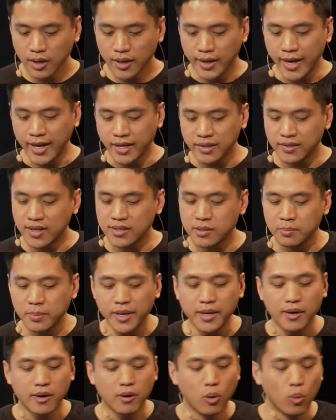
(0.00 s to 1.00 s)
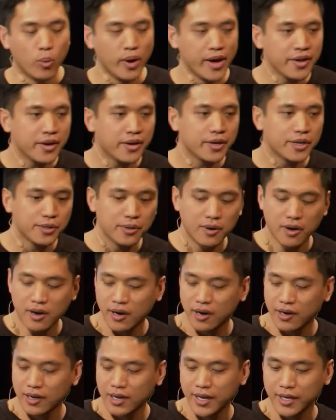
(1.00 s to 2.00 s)
And it doesn't matter whether you
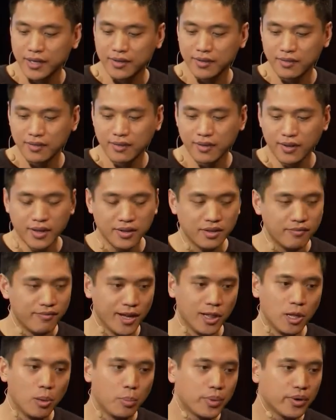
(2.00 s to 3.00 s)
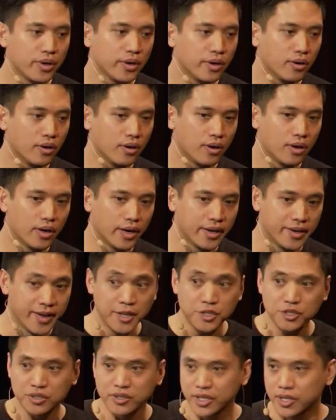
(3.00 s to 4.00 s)
are like a developer or an
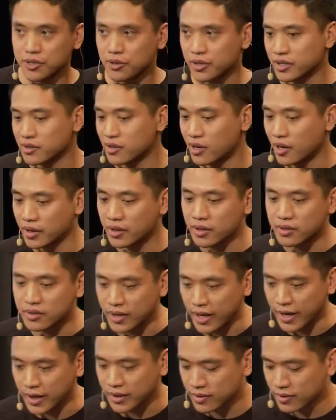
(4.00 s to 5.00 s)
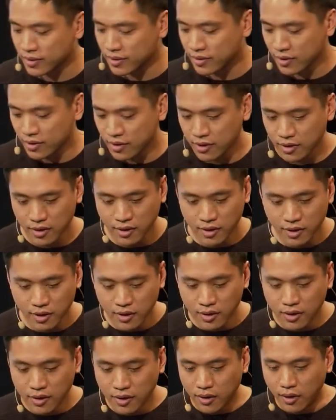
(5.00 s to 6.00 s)
engineer or an architect,
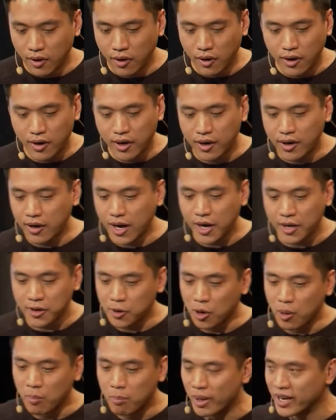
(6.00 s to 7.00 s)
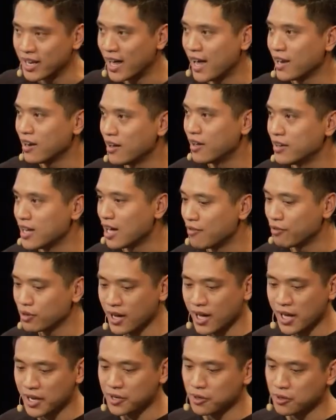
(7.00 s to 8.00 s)
or I don't know, banana, an
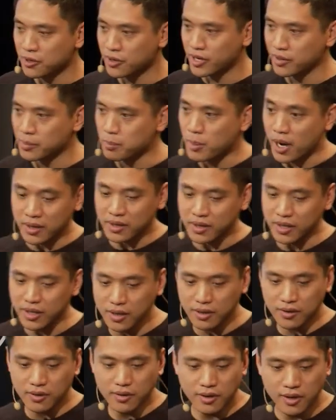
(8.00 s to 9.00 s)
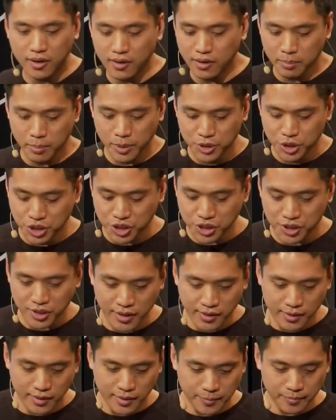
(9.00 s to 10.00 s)
avocado, or a monkey, or a
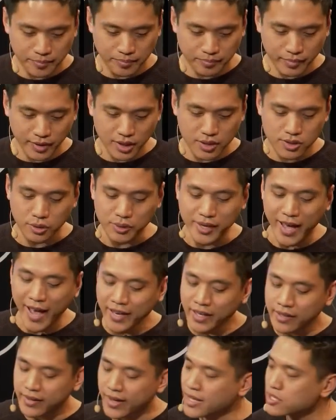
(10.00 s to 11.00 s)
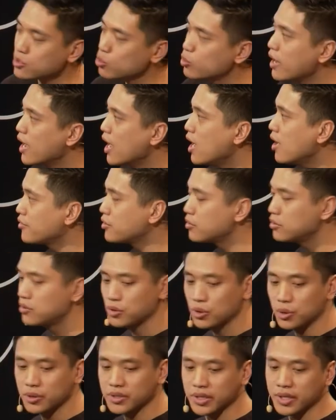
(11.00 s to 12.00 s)
magician. So in any case, we have to
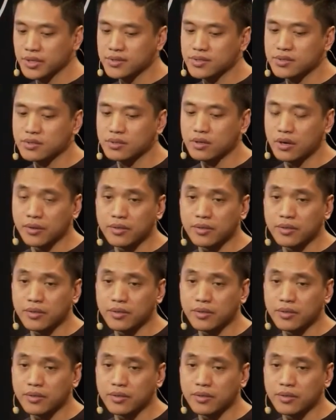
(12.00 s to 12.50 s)
do this